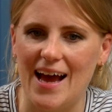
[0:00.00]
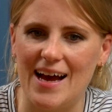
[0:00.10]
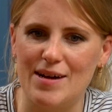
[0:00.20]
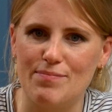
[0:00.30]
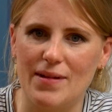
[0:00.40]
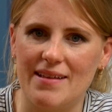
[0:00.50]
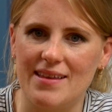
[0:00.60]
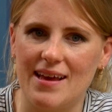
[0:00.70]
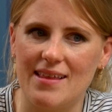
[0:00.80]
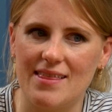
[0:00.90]
And
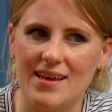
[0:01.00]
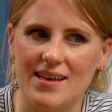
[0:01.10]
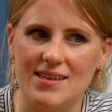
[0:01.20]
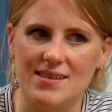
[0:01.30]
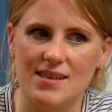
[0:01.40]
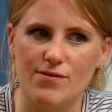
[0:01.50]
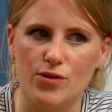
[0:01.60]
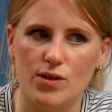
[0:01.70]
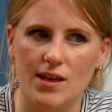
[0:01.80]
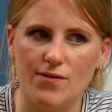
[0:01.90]
the other thing is, if
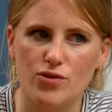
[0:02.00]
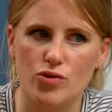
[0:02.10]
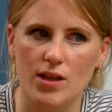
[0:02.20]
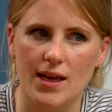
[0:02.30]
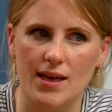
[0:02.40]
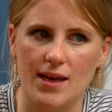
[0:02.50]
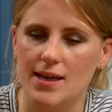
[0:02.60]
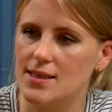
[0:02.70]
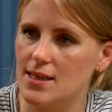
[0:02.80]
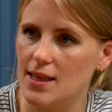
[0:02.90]
you left Sri
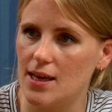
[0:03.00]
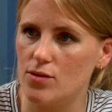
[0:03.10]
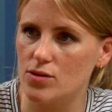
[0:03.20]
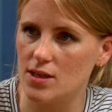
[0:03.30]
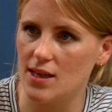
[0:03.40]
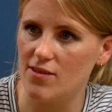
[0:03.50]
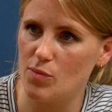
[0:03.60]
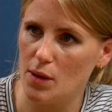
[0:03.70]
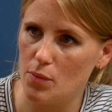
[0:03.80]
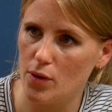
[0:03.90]
Lanka, it's illegal to
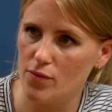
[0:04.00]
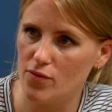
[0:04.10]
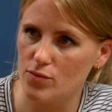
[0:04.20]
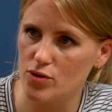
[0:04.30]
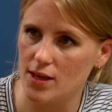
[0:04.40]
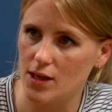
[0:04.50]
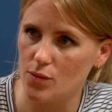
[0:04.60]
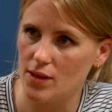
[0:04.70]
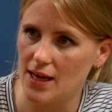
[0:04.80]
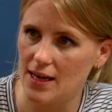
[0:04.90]
leave by boat from Sri Lanka
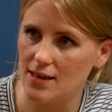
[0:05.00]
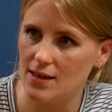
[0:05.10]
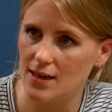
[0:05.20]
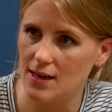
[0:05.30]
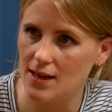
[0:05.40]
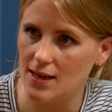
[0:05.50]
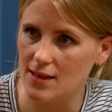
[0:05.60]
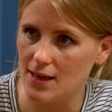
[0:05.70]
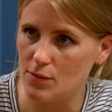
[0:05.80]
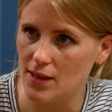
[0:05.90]
without
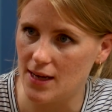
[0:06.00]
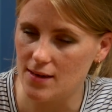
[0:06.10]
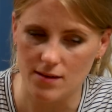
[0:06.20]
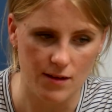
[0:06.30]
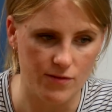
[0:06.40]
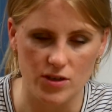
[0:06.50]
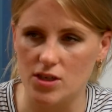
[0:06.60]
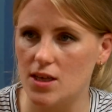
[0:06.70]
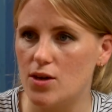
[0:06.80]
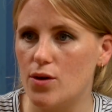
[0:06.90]

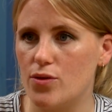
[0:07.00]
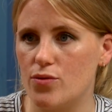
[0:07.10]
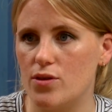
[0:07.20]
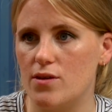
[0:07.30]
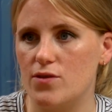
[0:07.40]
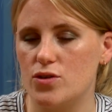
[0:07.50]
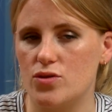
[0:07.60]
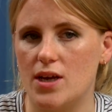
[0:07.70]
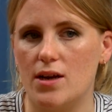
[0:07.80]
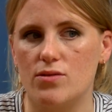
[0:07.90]
officially going through the official
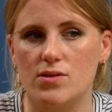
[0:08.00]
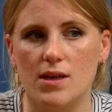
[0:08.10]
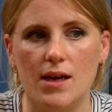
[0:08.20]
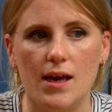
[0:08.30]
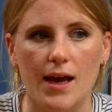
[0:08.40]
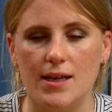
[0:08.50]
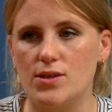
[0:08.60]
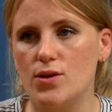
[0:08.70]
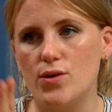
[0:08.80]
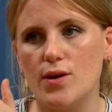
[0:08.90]
channels. And
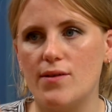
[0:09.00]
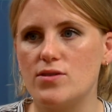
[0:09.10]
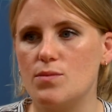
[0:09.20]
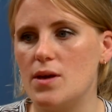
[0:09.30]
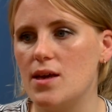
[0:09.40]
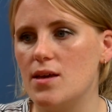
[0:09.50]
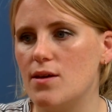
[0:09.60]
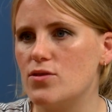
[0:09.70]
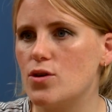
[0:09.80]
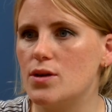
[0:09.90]
so you have to
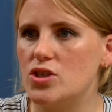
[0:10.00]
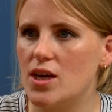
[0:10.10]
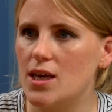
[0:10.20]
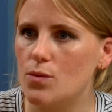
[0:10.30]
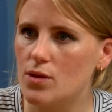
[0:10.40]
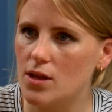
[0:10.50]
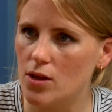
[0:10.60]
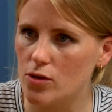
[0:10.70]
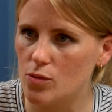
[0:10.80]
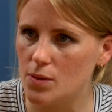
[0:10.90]
go and check in with the
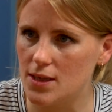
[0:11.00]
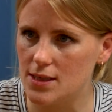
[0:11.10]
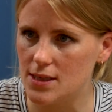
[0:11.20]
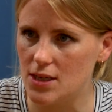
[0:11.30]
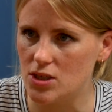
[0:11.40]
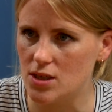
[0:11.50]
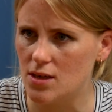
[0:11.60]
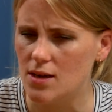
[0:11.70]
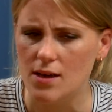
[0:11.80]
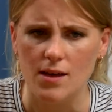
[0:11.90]
local police
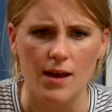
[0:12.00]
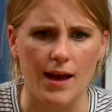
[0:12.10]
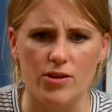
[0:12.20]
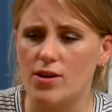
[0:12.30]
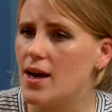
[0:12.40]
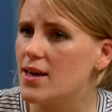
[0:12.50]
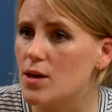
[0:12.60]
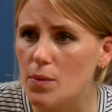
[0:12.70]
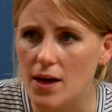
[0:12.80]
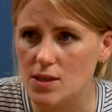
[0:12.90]
station, and you can't get
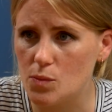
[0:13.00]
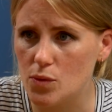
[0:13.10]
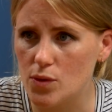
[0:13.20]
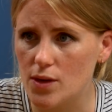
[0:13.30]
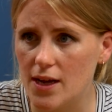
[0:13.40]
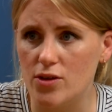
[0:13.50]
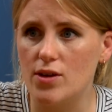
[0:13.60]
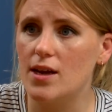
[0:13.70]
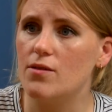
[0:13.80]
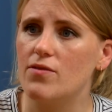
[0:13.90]
a passport, and you
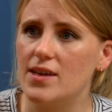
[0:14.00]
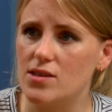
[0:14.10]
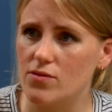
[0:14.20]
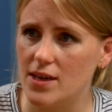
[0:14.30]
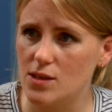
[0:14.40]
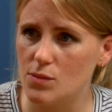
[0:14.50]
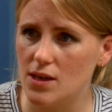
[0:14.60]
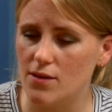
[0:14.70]
face harassment